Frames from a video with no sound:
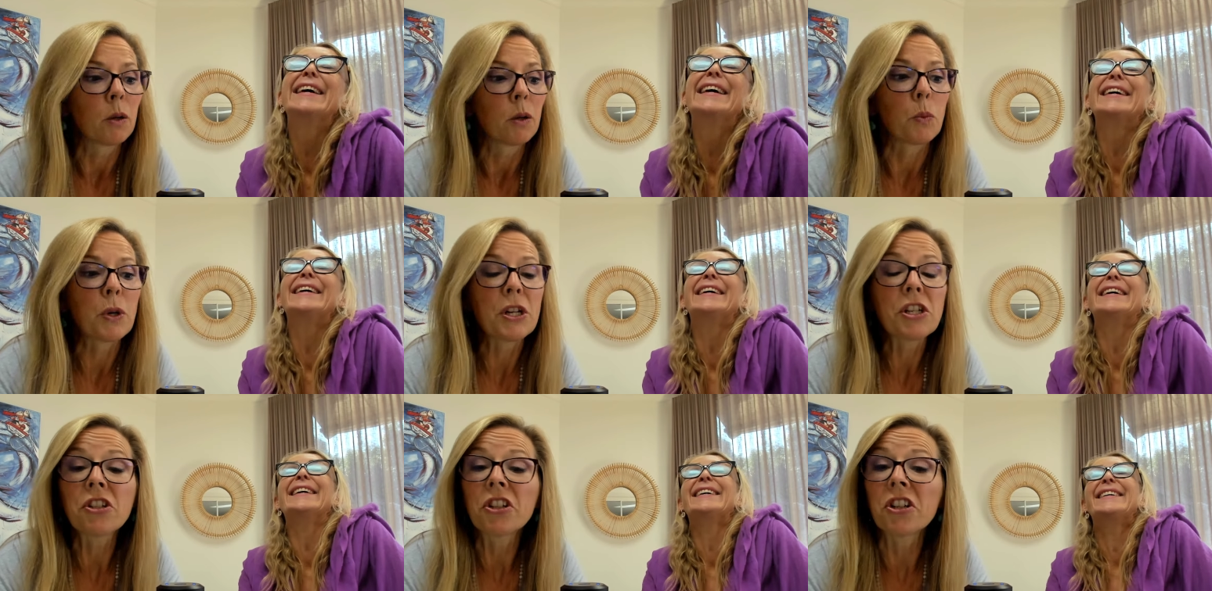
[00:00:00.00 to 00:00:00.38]

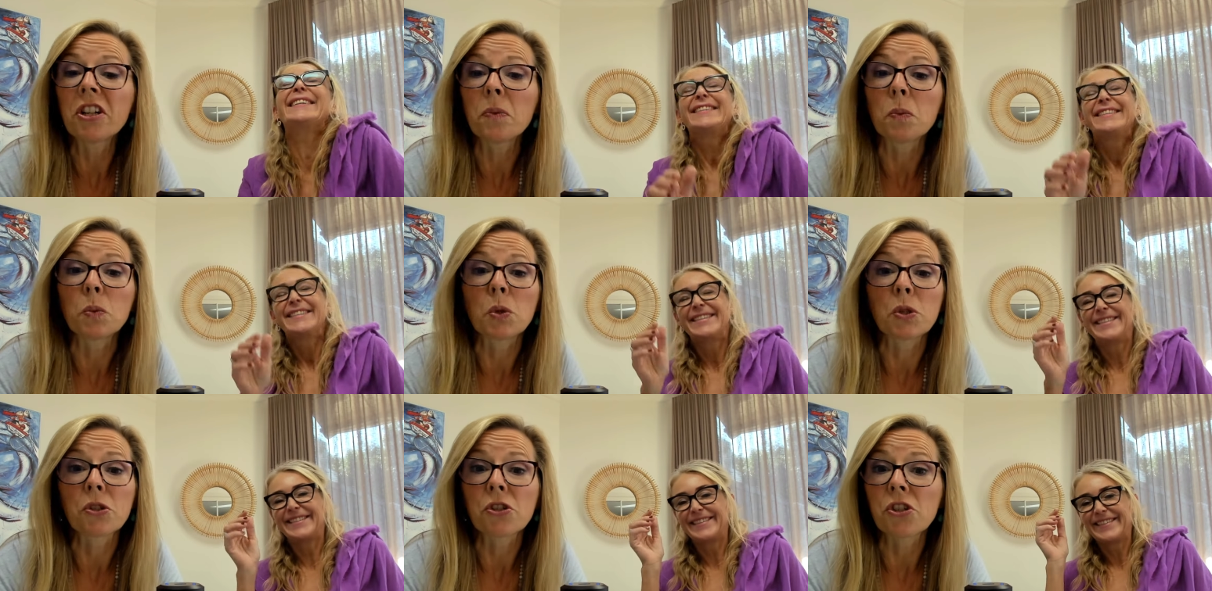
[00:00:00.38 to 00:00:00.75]
Speaker 1: we
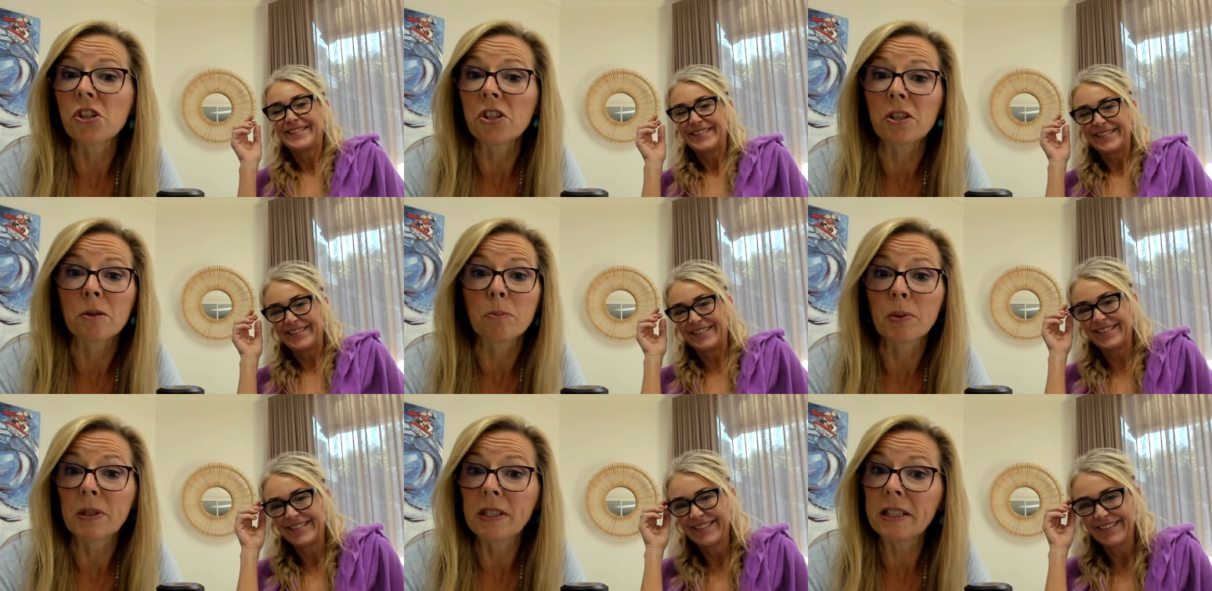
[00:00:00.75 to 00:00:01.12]
don't want
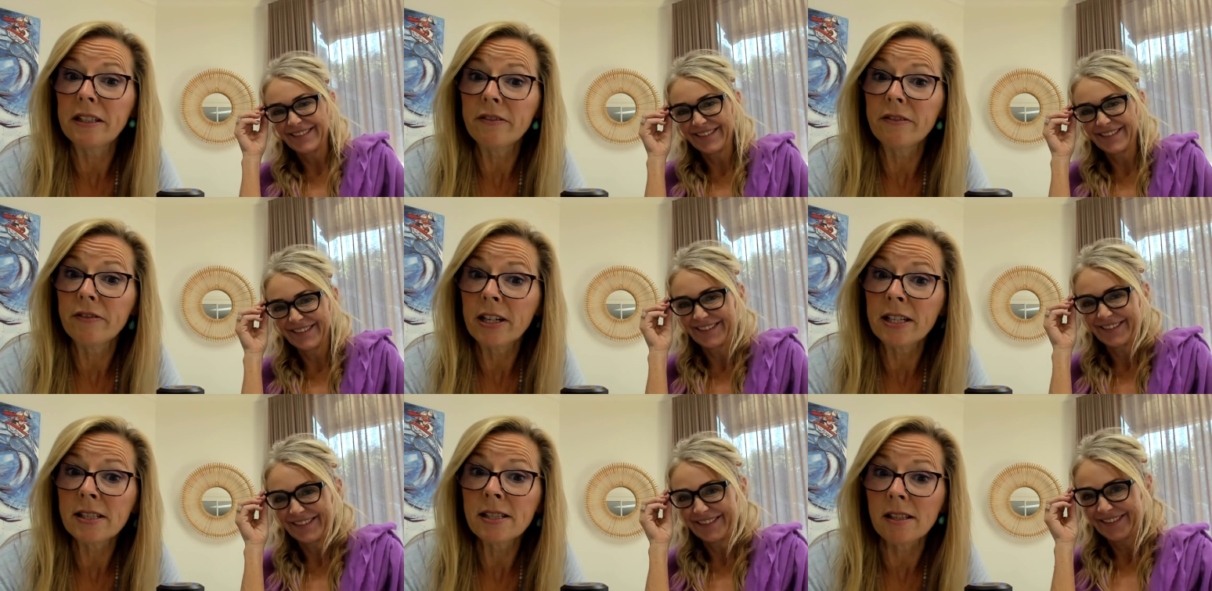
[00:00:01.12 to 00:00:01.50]
you to
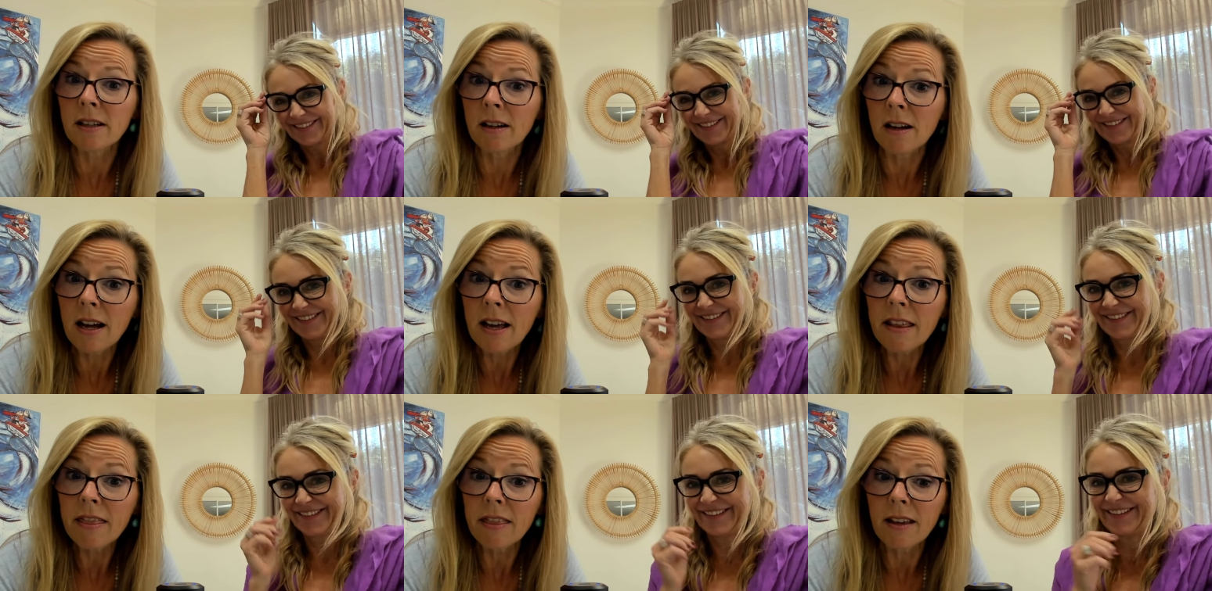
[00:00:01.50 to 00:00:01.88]
believe us
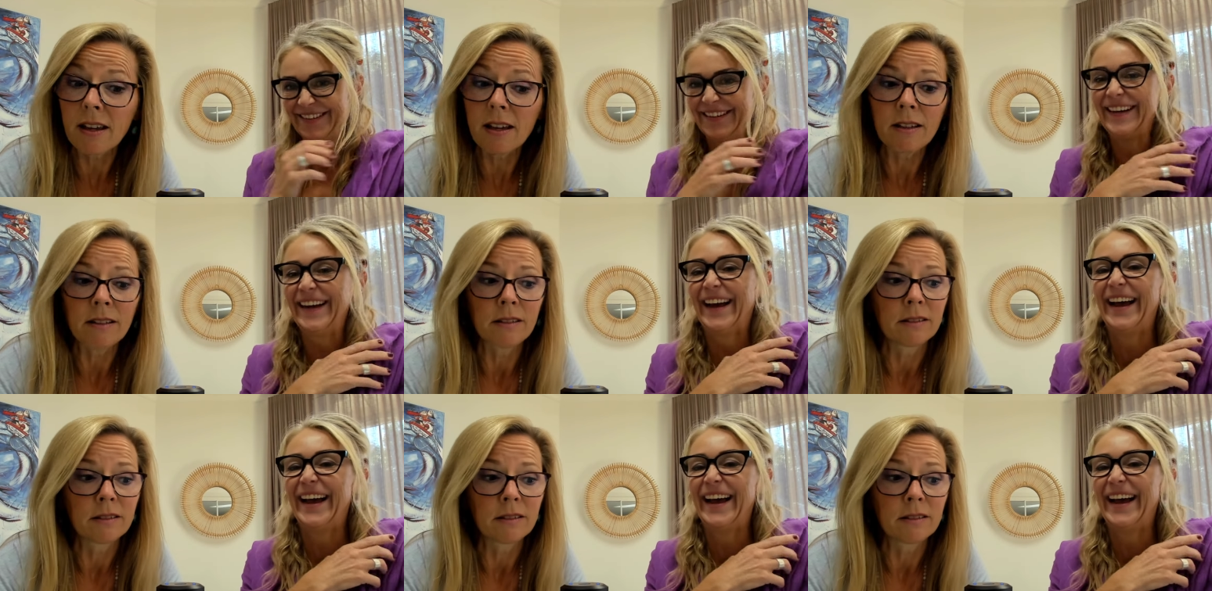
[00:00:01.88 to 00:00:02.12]
either.